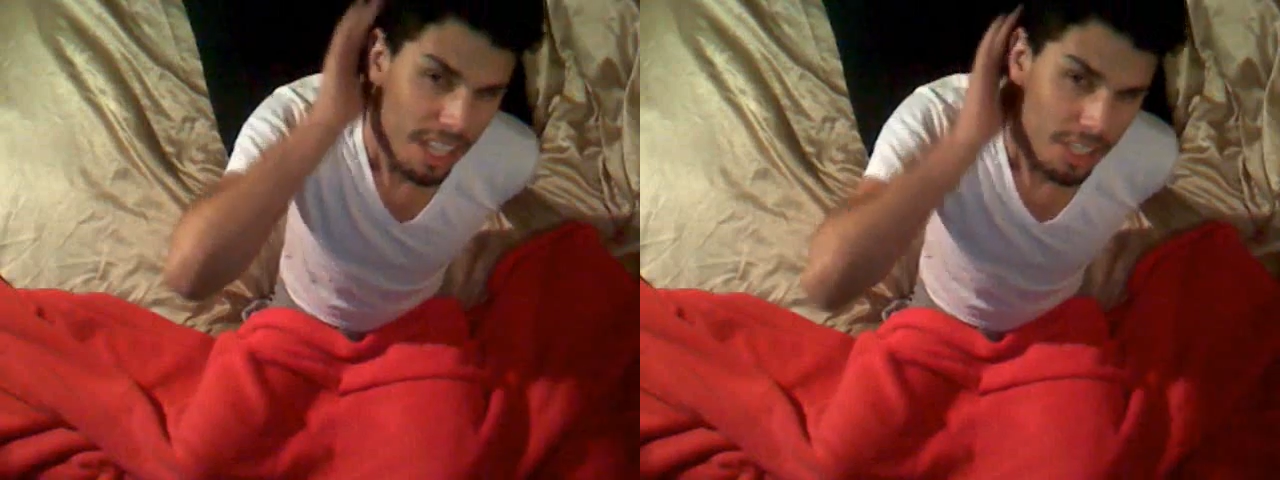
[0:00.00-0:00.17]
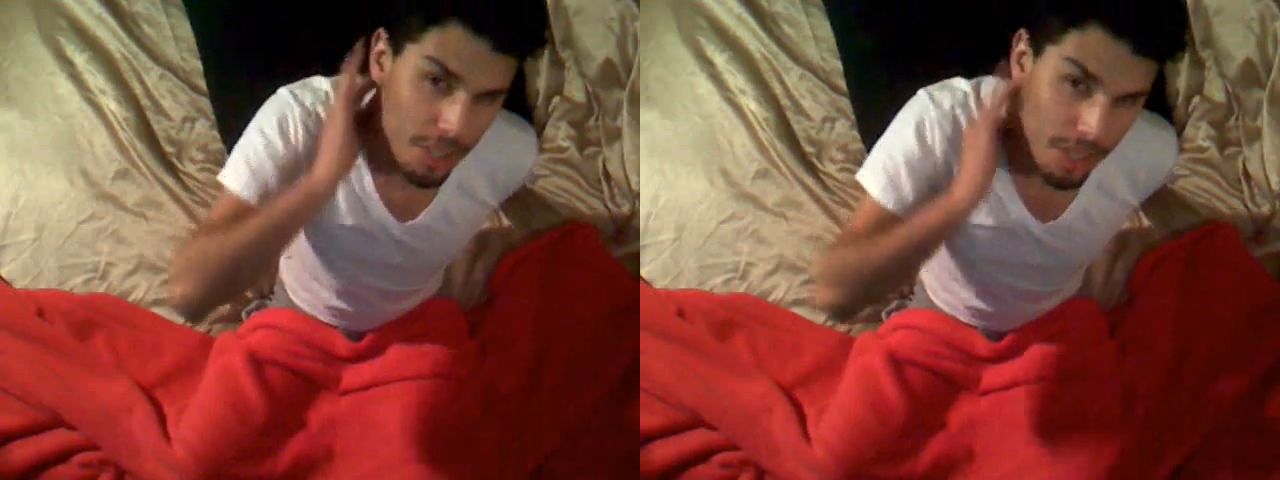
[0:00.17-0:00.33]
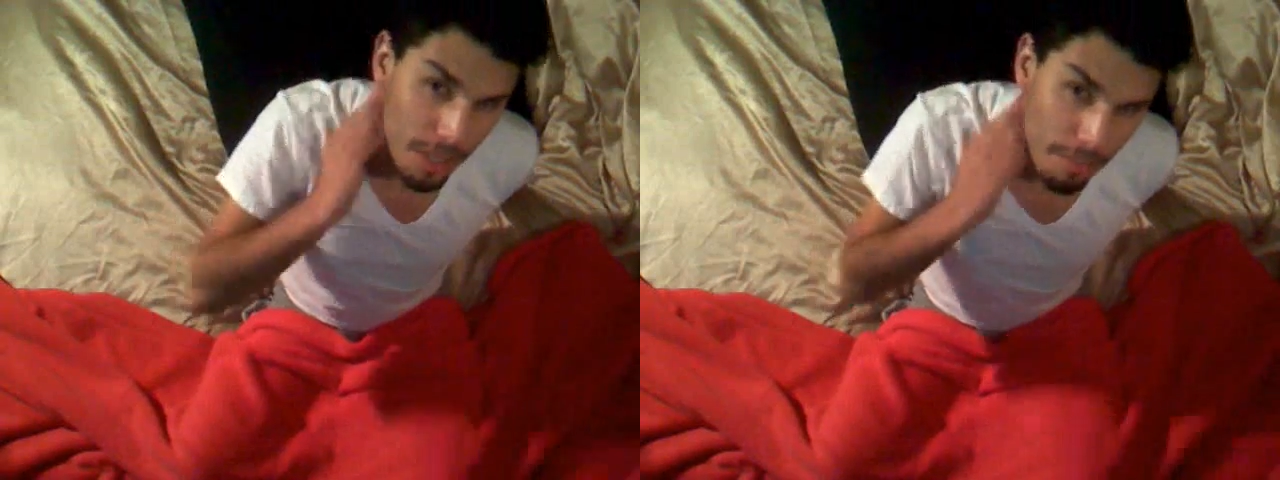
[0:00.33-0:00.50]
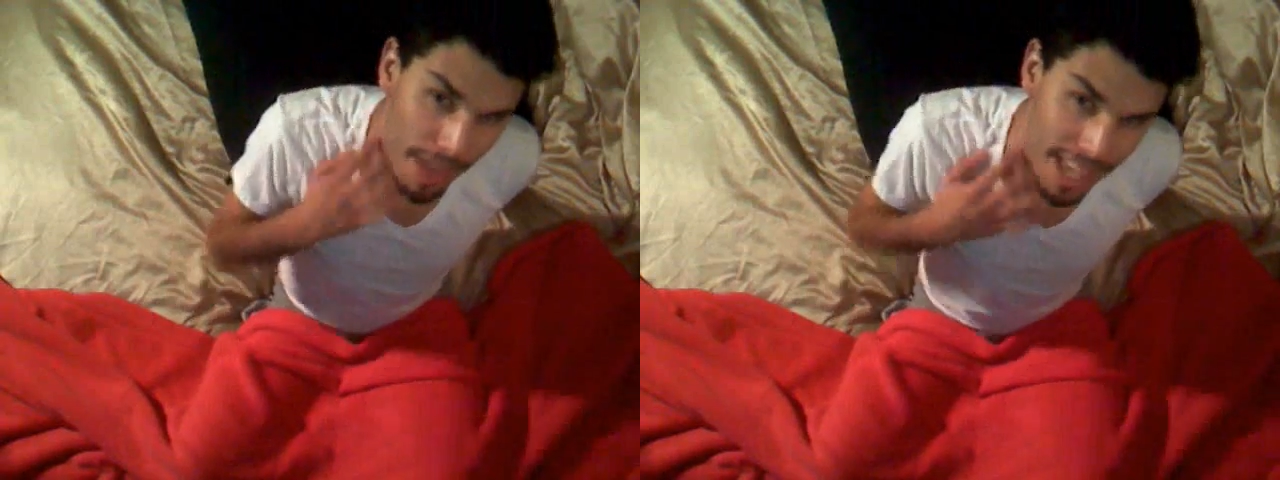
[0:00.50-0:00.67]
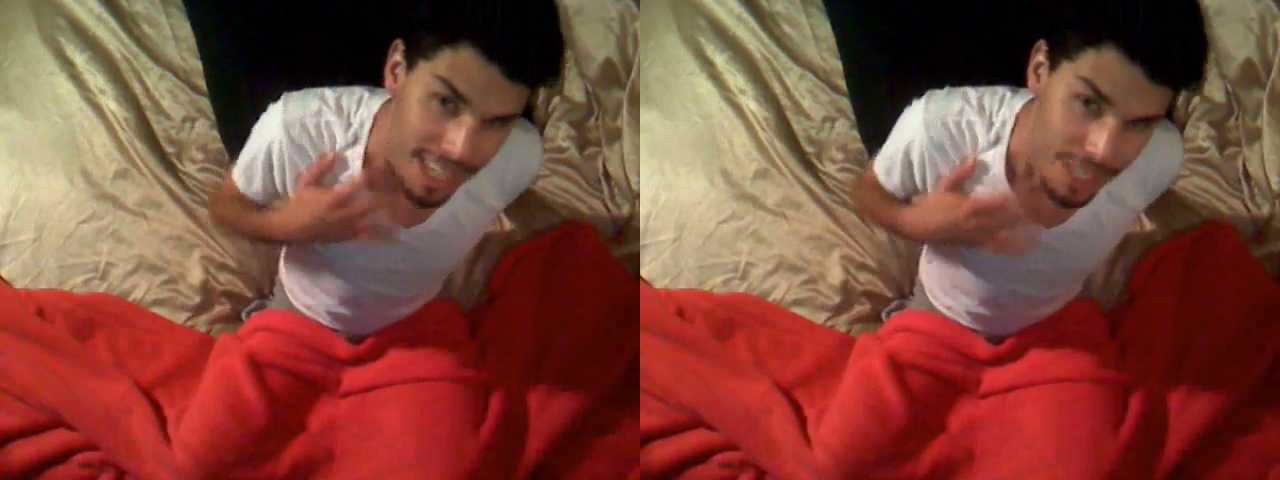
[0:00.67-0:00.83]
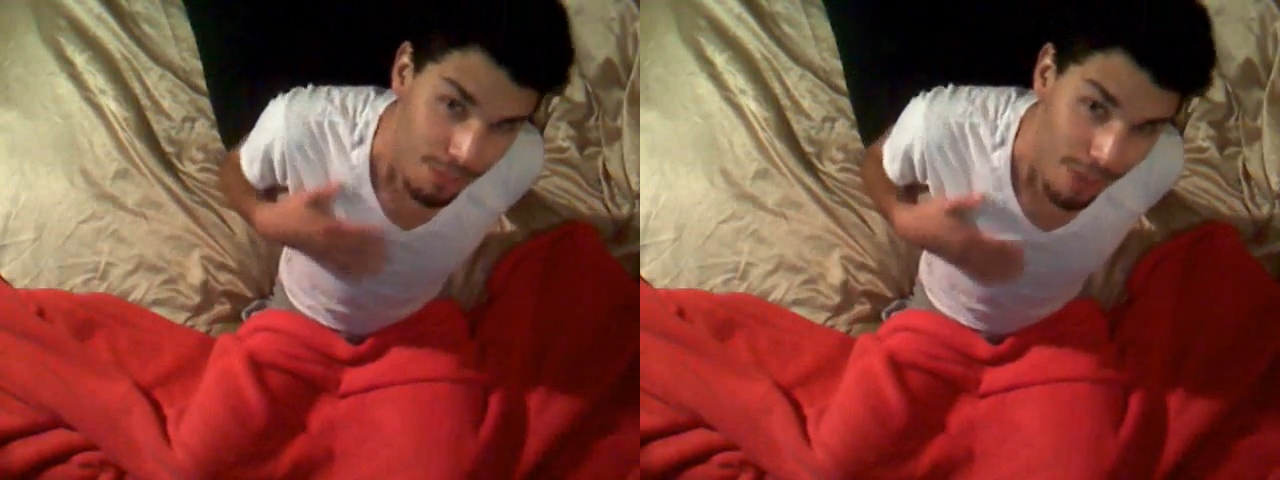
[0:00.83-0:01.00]
into the
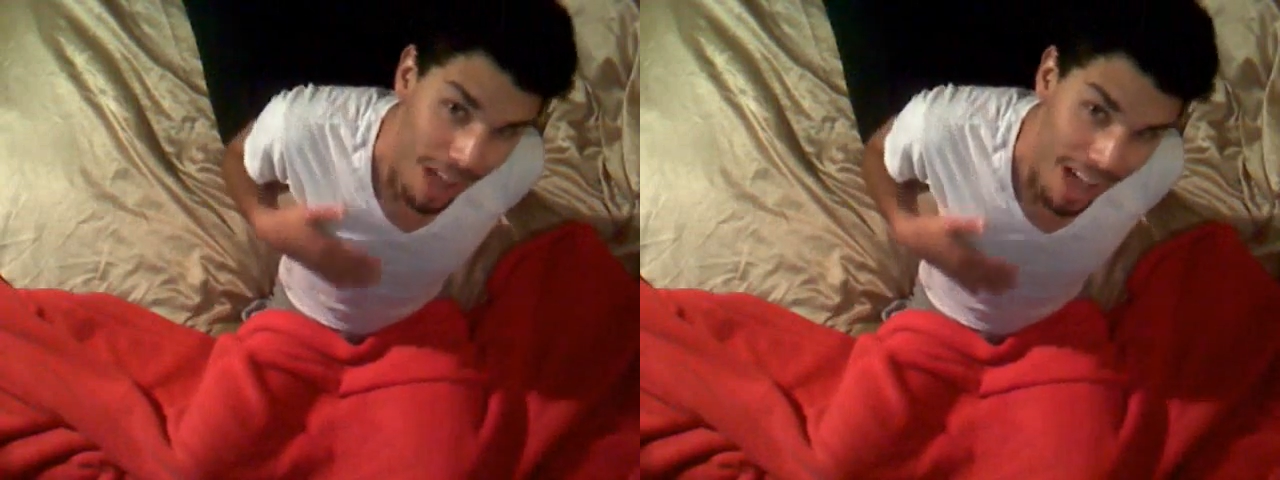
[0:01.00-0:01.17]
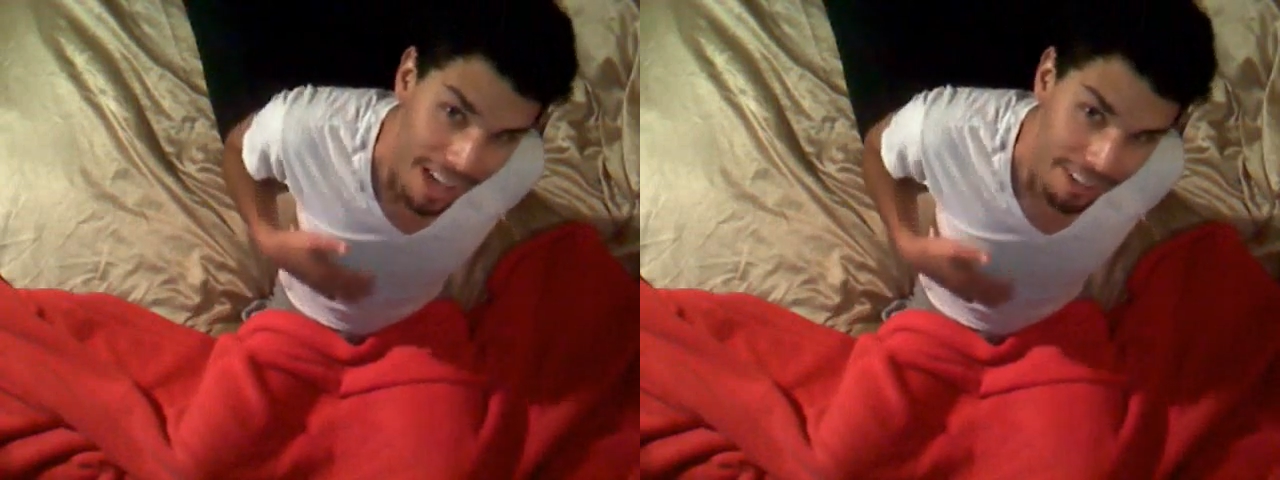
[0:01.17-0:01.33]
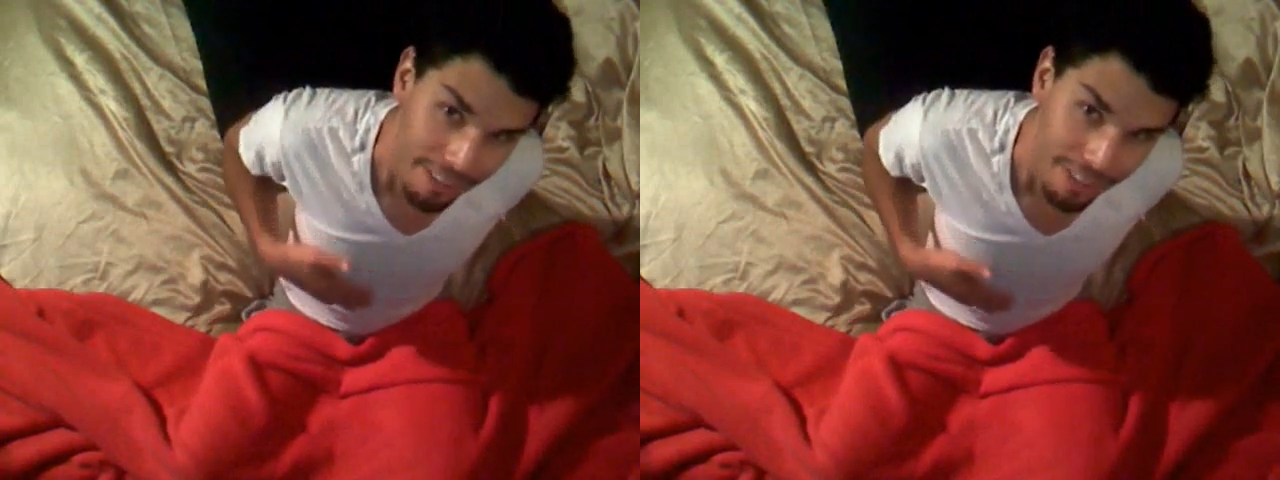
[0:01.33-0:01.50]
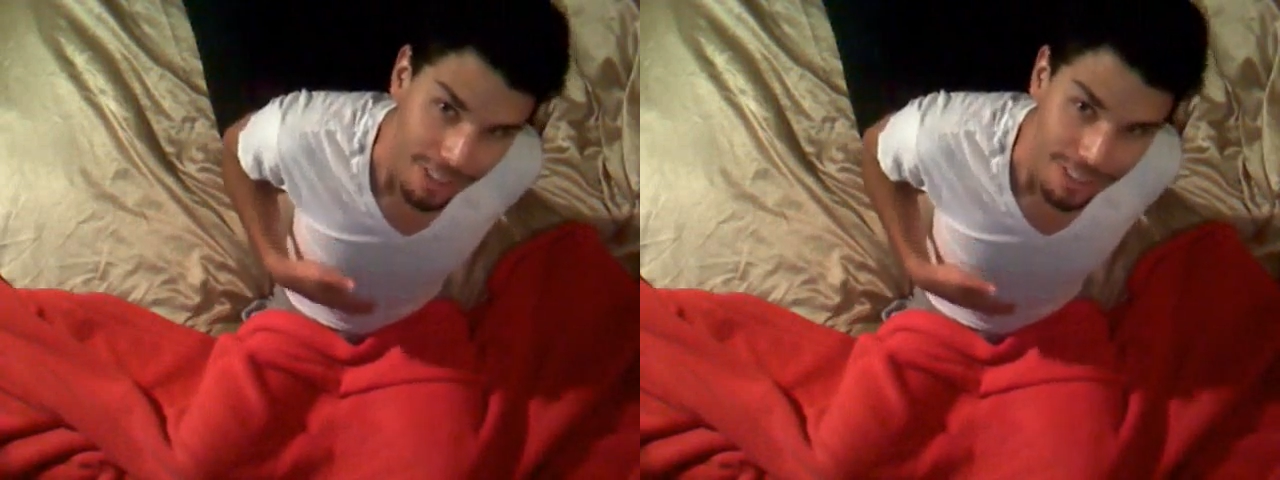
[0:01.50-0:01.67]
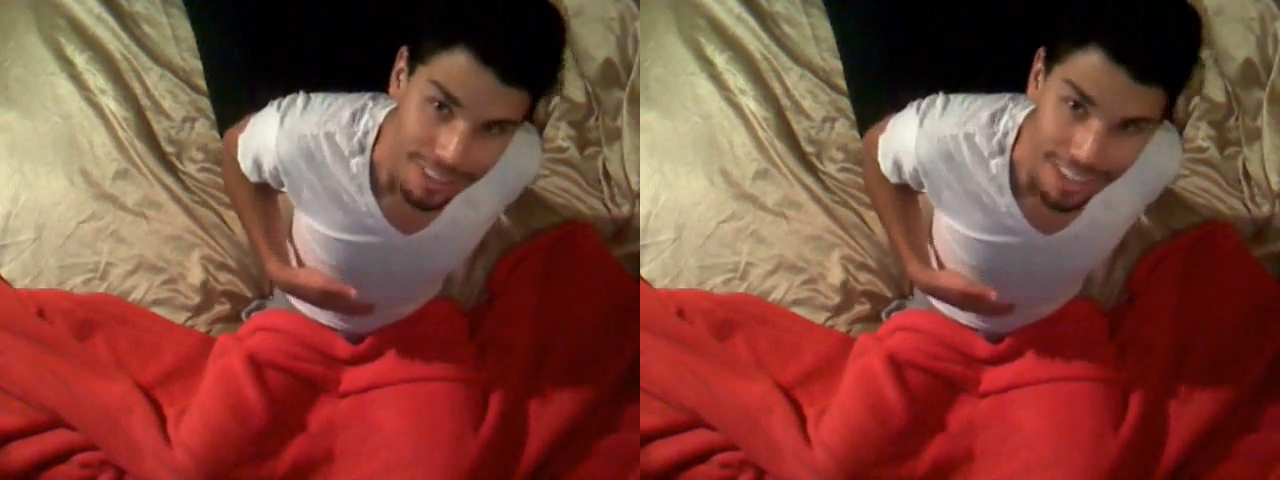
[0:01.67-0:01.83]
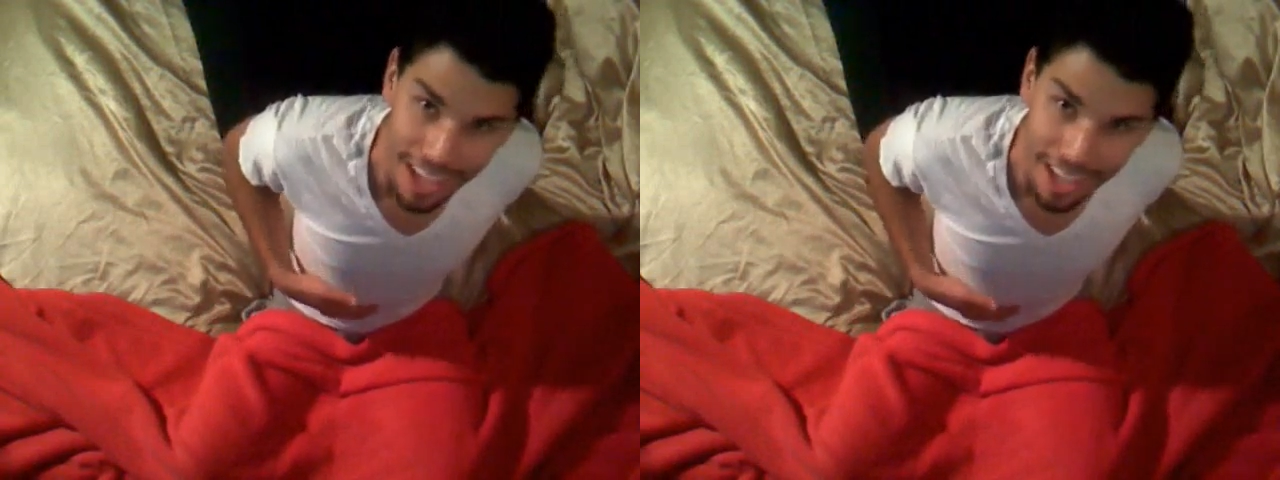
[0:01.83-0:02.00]
best ride of
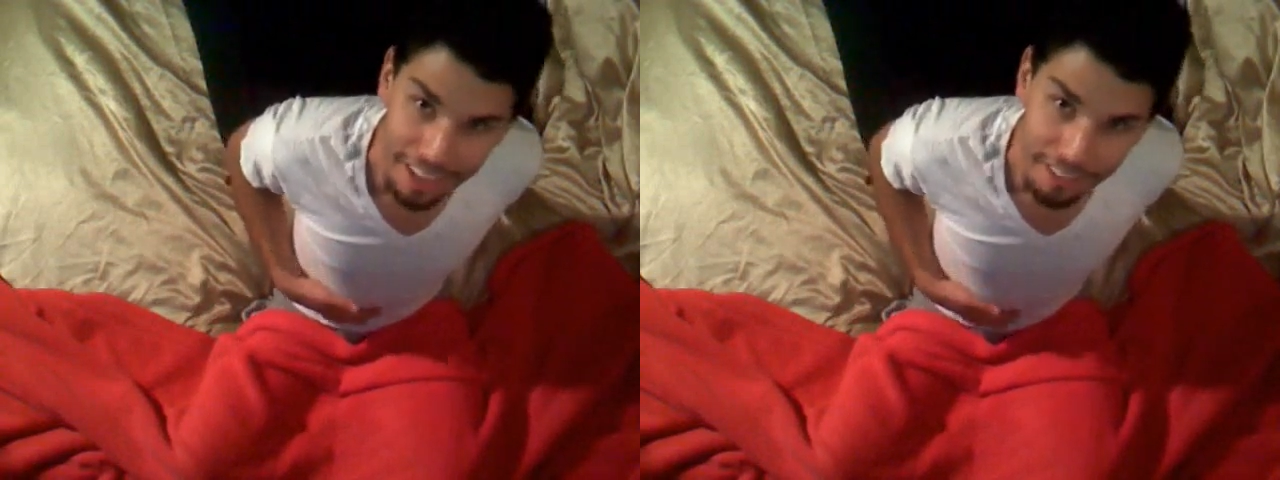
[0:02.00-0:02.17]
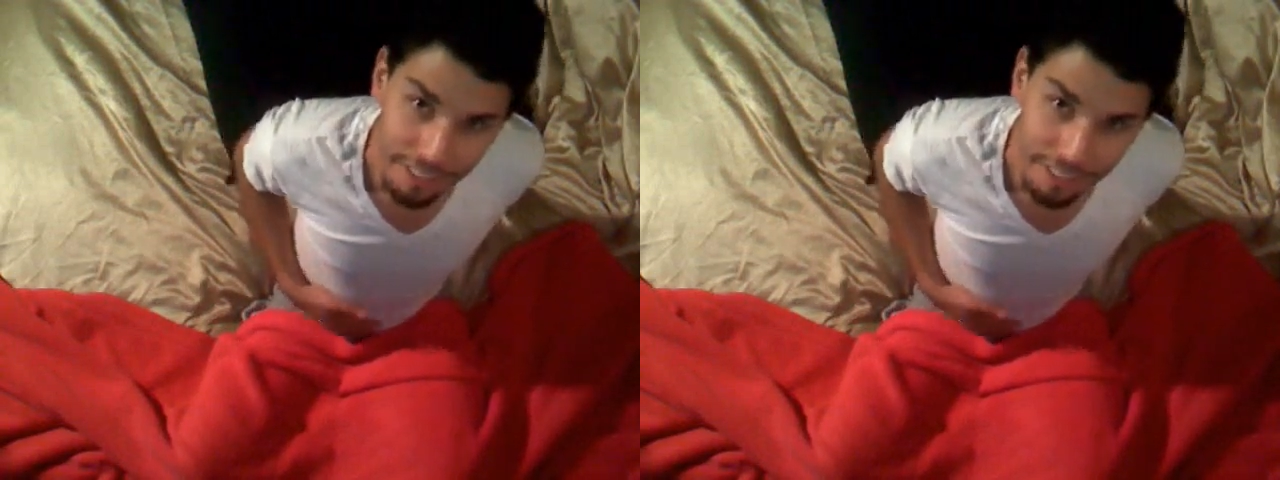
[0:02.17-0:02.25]
your life.